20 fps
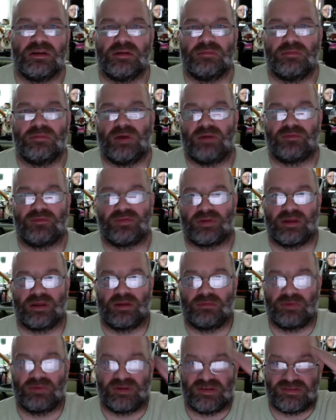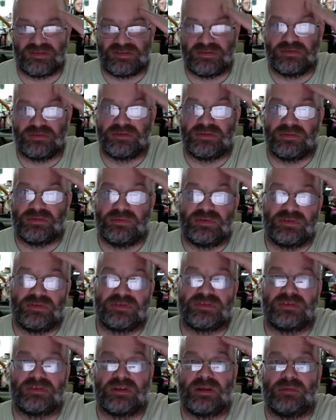I forget what his YouTube
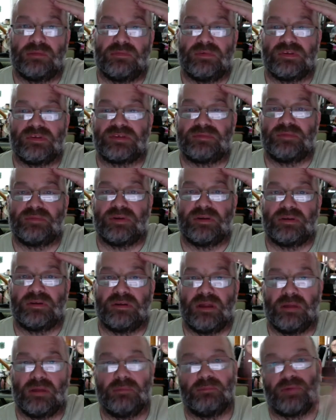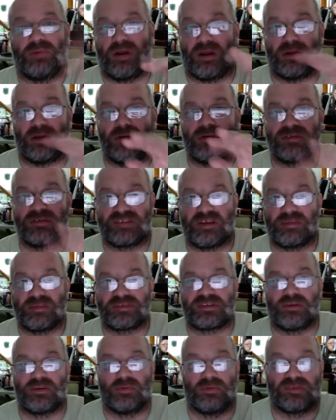username was, but but I know
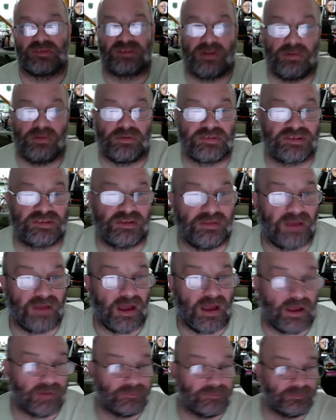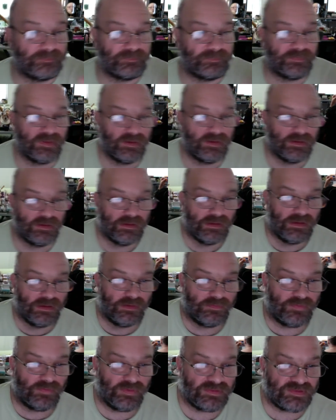Zipster was close to that.
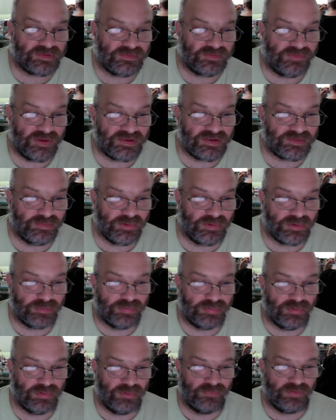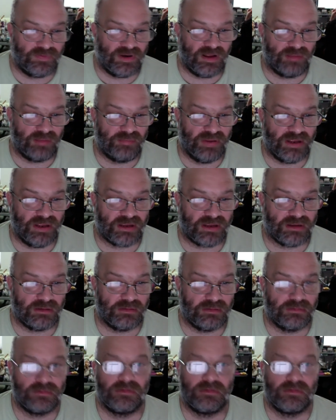First Facebook profile pic.